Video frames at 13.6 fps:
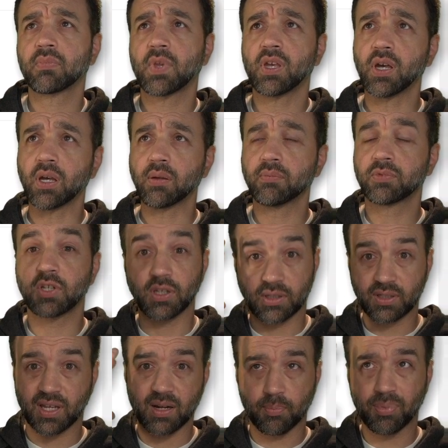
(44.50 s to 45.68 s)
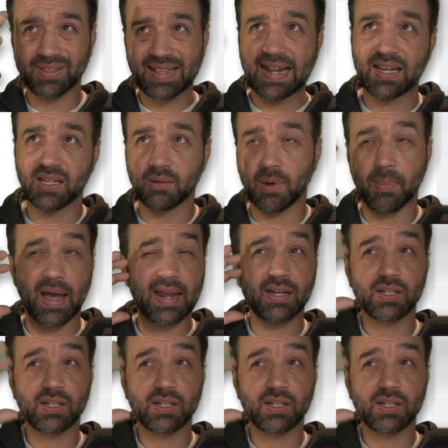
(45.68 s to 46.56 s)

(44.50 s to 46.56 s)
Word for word: uh, to, to kind of put that into my mind.